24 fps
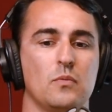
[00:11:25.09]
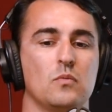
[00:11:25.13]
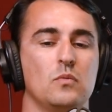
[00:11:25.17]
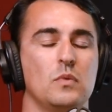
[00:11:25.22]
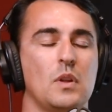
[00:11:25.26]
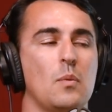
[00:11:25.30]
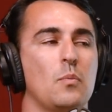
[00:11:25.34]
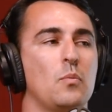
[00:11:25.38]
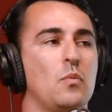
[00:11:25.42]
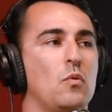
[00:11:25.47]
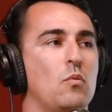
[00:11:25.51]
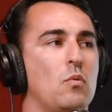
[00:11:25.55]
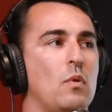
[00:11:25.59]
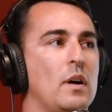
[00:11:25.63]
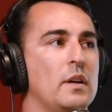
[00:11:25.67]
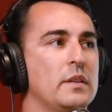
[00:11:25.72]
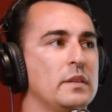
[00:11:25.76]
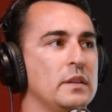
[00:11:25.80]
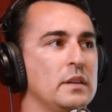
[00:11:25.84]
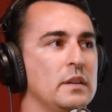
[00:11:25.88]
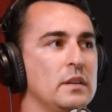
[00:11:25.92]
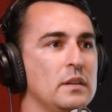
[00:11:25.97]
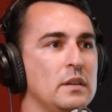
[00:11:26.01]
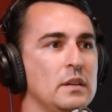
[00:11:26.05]
Number
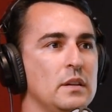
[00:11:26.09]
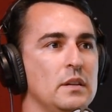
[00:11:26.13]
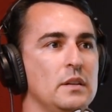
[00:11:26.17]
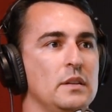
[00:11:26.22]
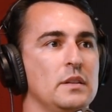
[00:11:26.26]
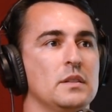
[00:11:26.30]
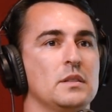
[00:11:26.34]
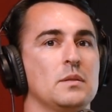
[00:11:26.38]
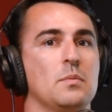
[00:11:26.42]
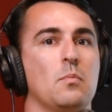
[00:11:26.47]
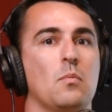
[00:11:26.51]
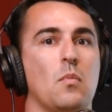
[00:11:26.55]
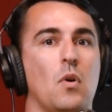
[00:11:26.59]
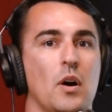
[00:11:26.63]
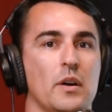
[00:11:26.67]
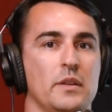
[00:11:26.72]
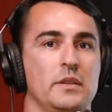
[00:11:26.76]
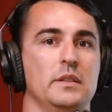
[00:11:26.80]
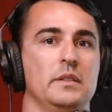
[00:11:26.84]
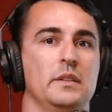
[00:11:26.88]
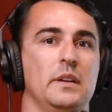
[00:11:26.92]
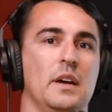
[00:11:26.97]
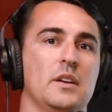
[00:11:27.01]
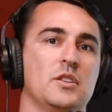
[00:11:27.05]
one is
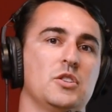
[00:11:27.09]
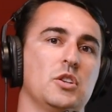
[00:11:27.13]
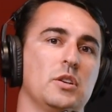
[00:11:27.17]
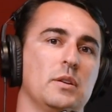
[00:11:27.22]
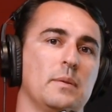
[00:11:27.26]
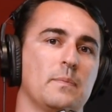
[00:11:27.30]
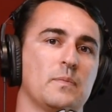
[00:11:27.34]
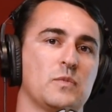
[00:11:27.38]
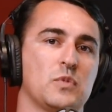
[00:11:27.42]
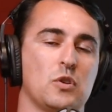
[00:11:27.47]
mitered edging.